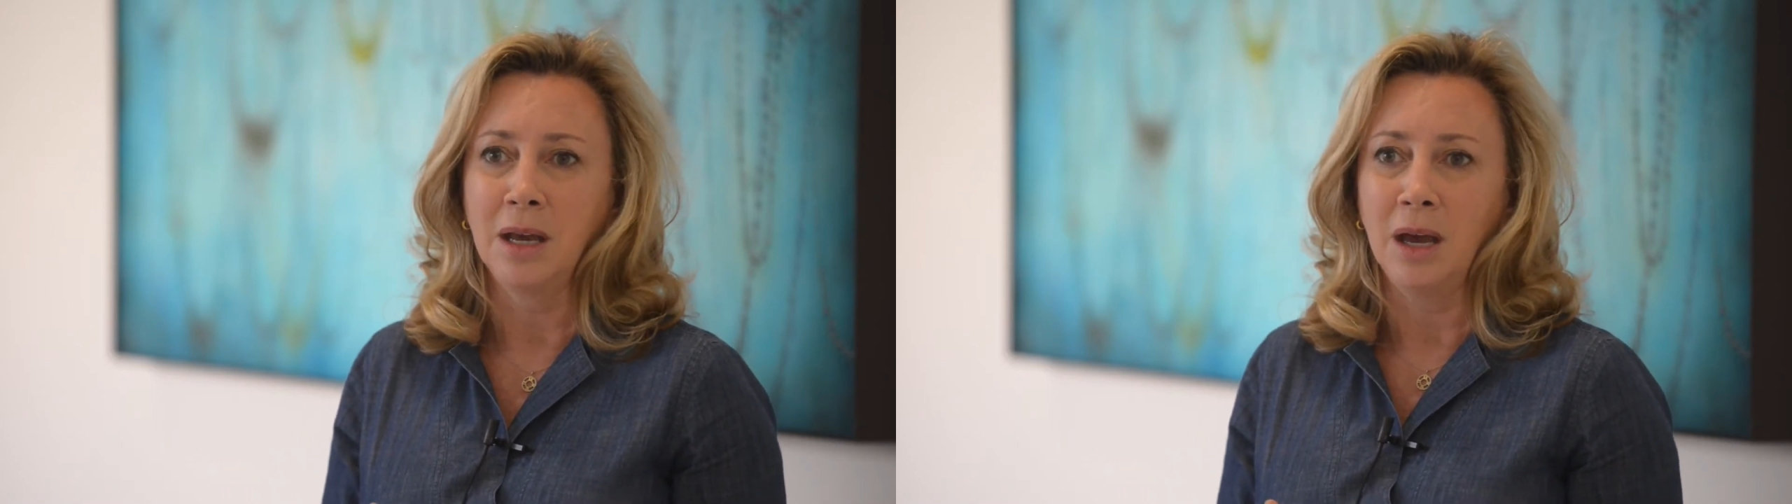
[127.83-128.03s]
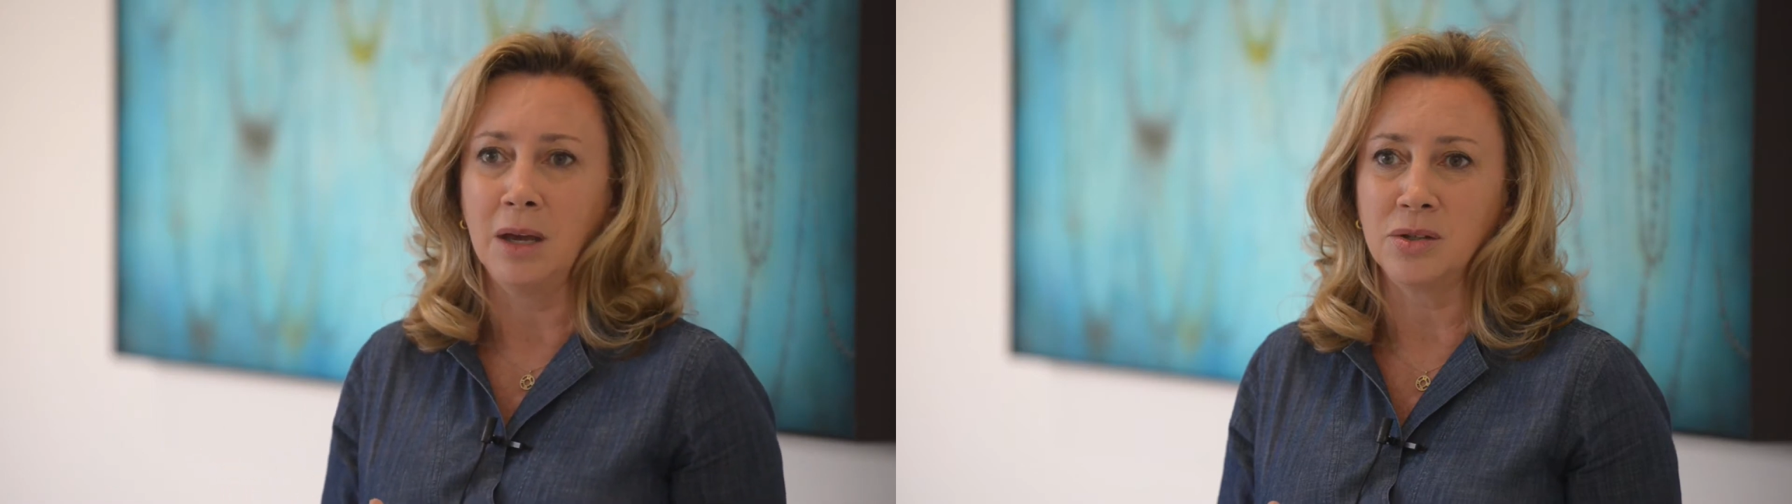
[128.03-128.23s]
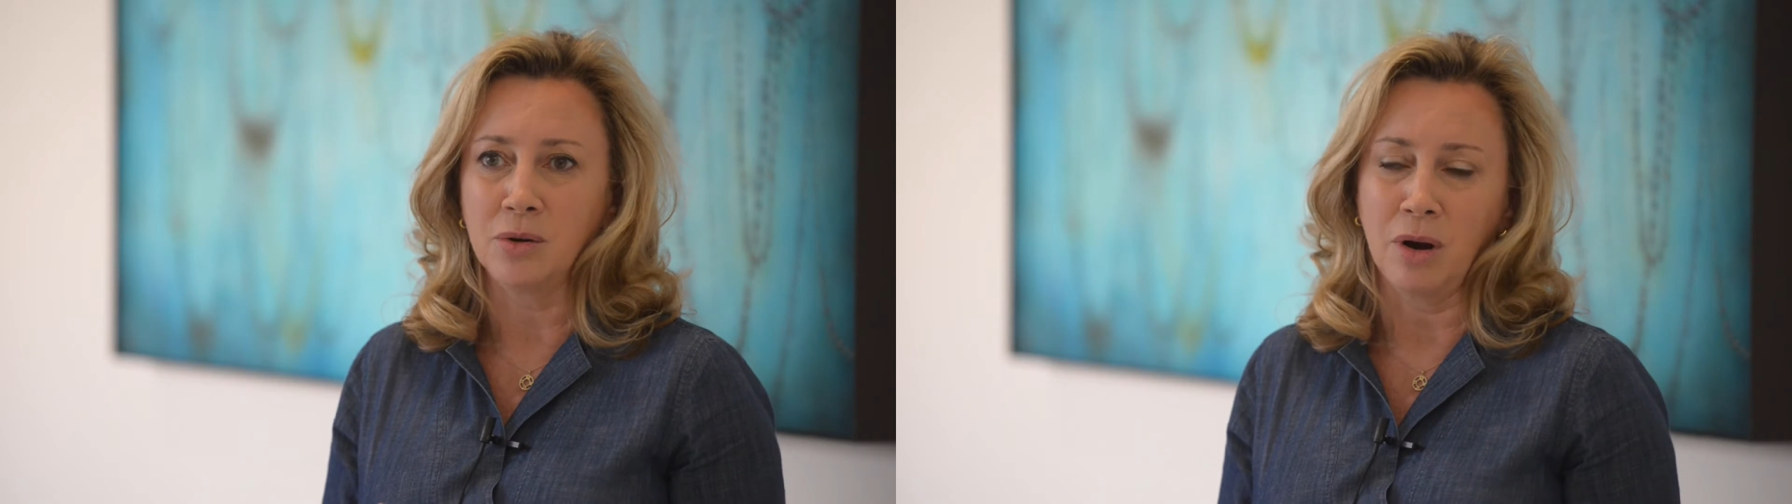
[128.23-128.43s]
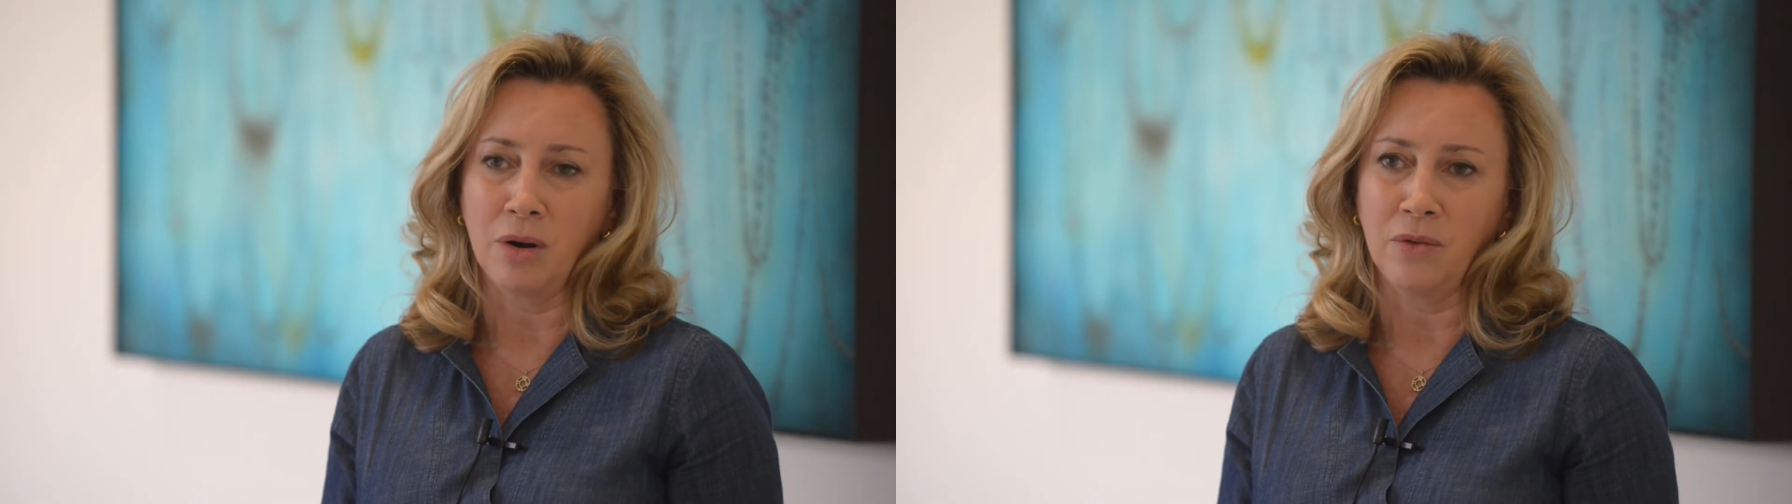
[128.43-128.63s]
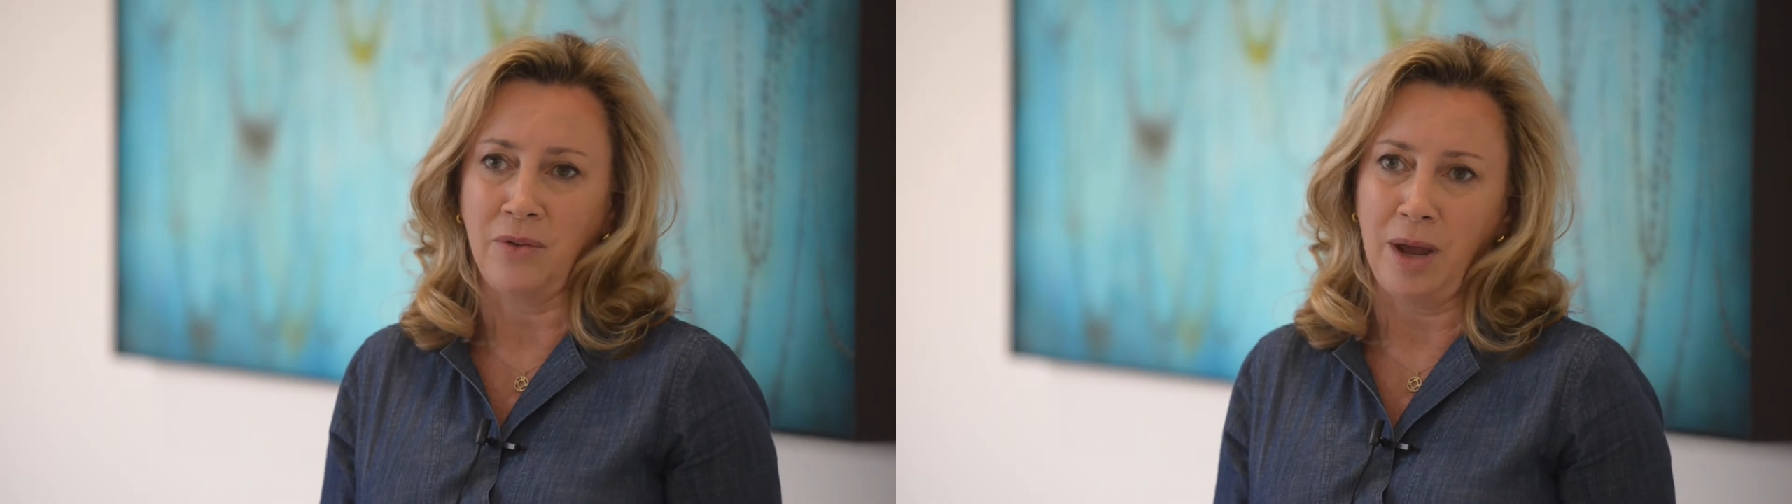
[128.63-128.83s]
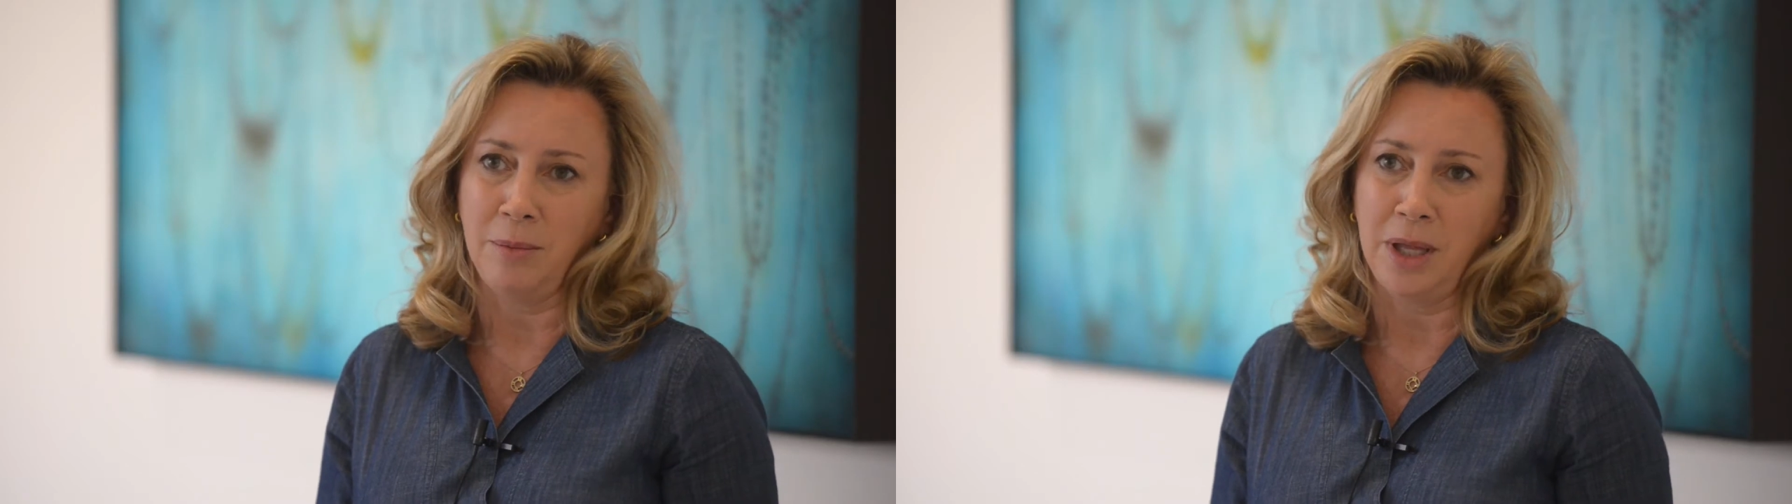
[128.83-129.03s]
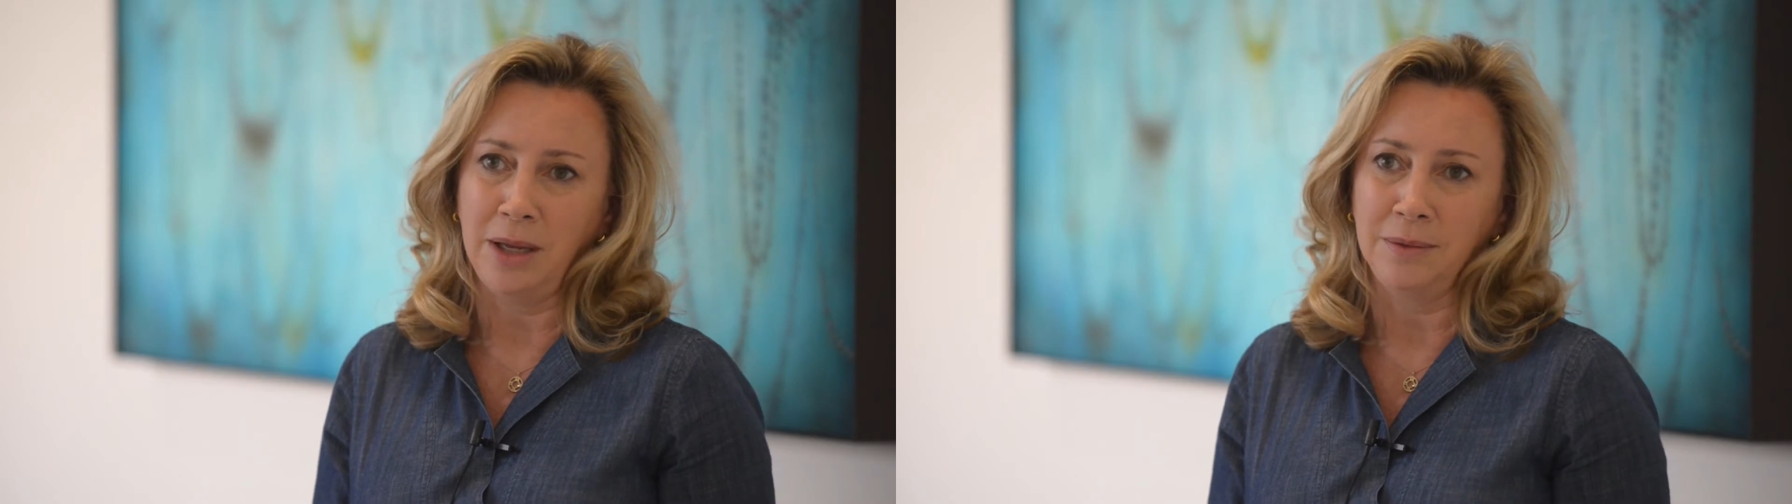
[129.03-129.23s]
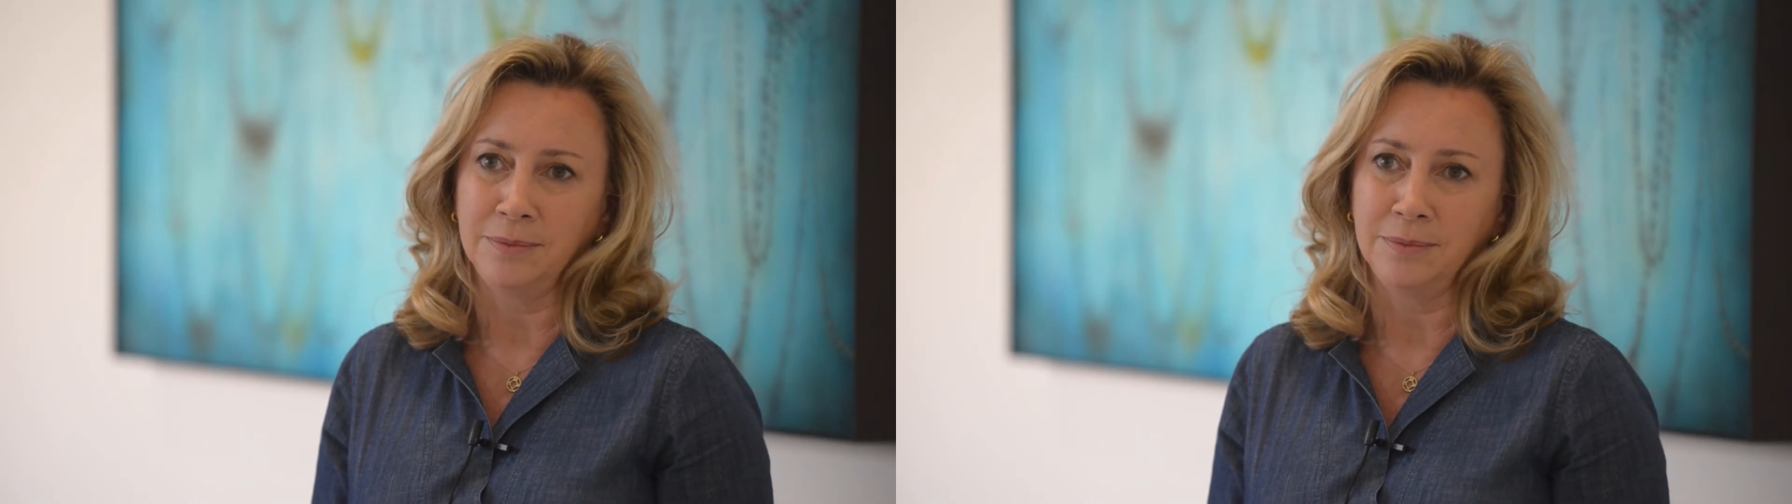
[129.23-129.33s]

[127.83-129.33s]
a stronger family.